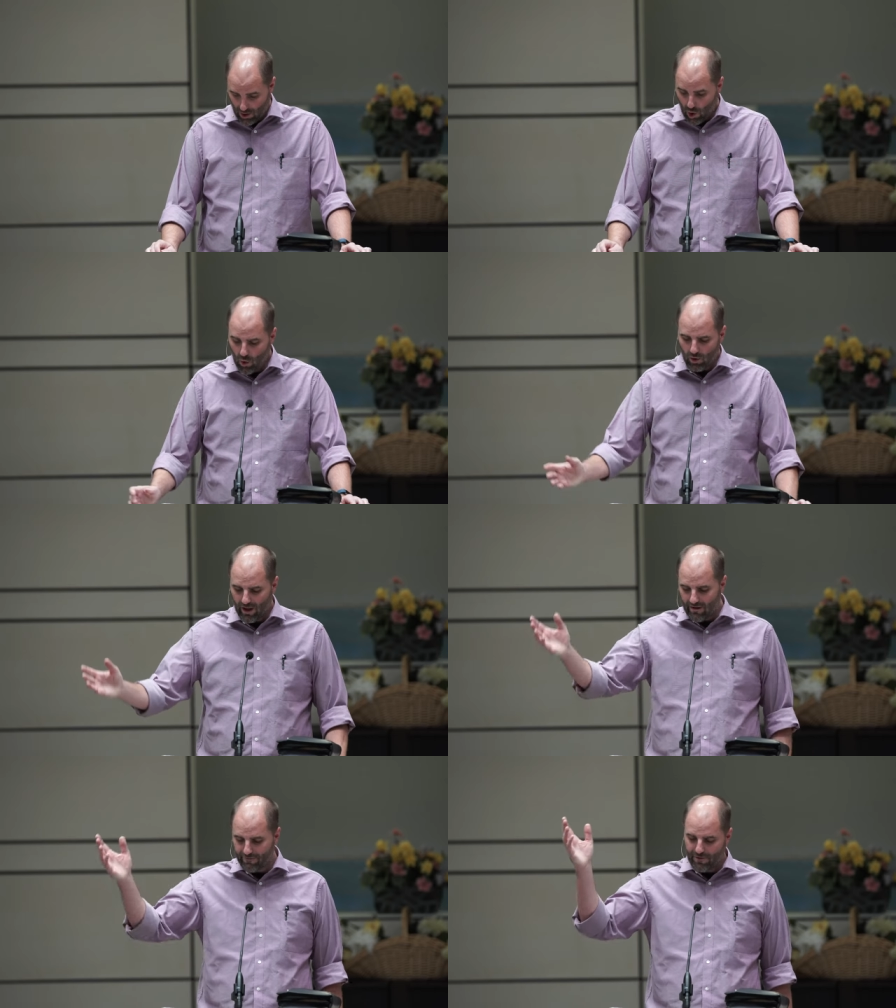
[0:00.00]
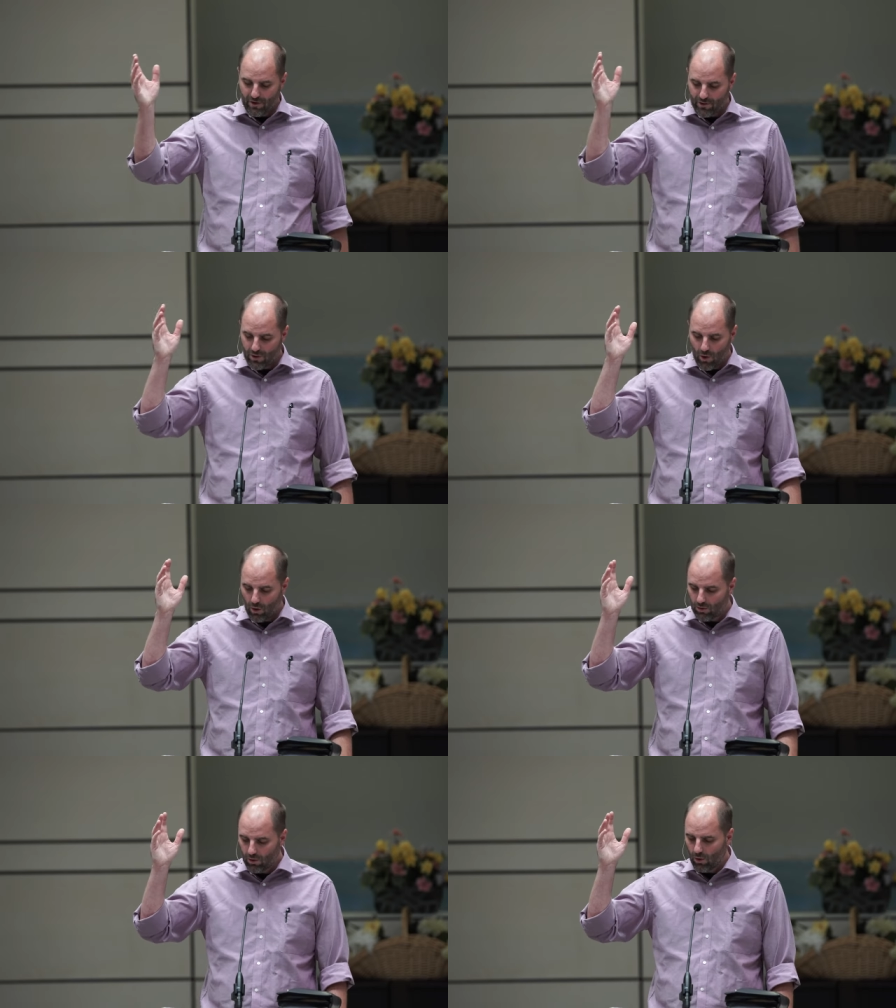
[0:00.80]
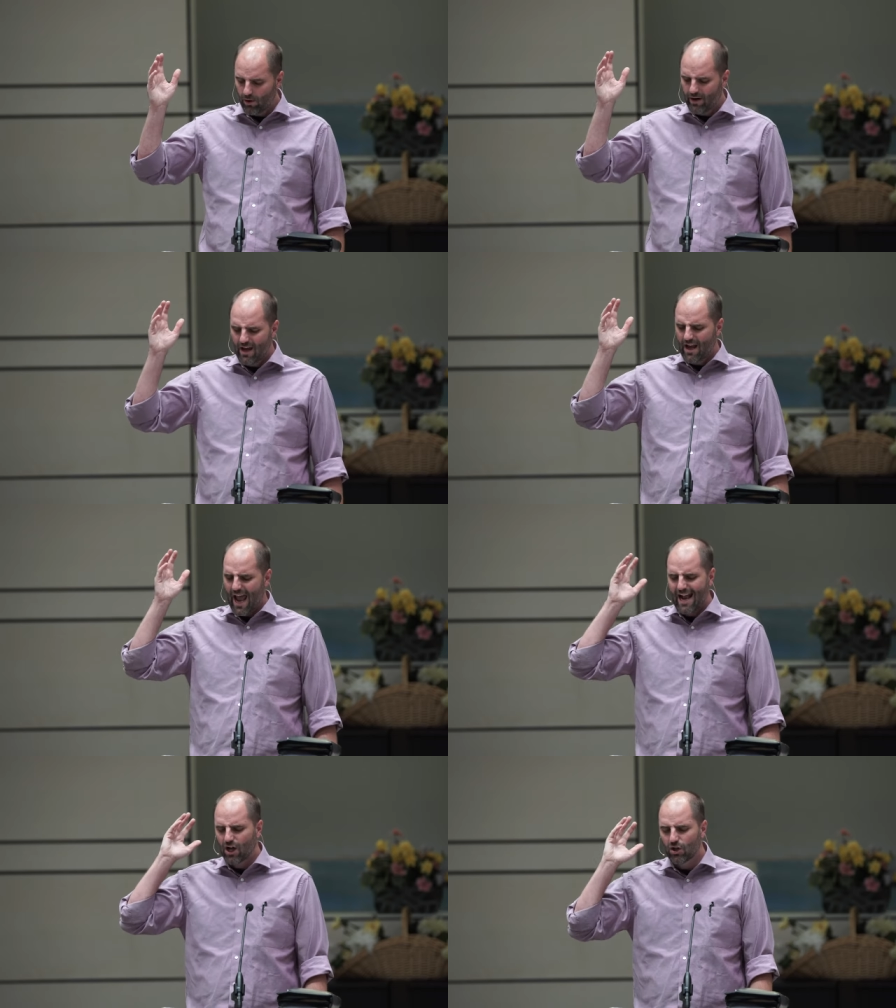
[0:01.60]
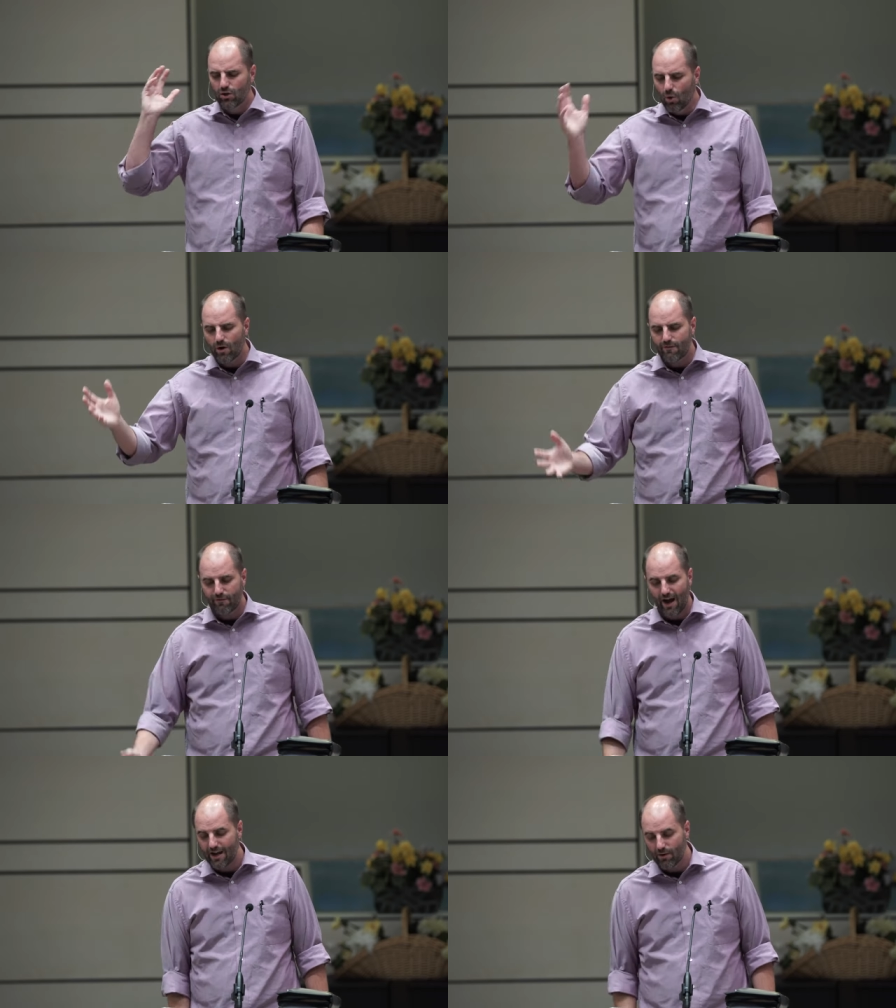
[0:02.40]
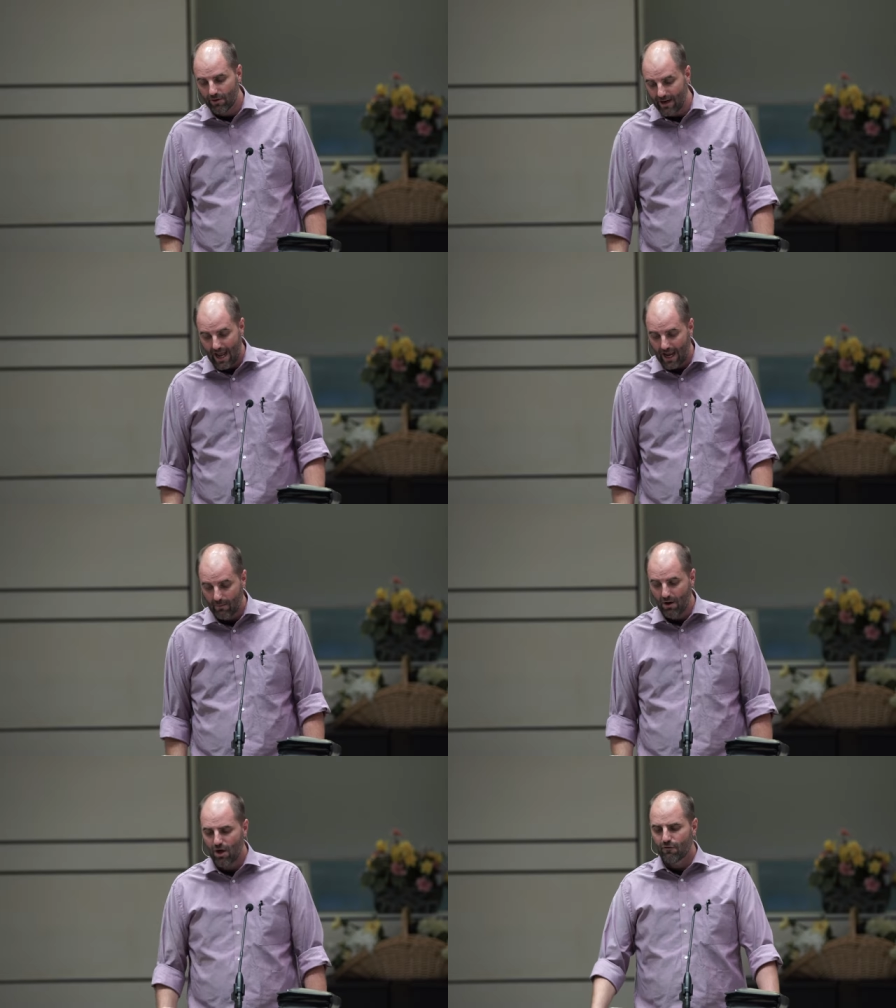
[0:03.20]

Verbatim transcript: Who will not fear you, O Lord, and glorify your name?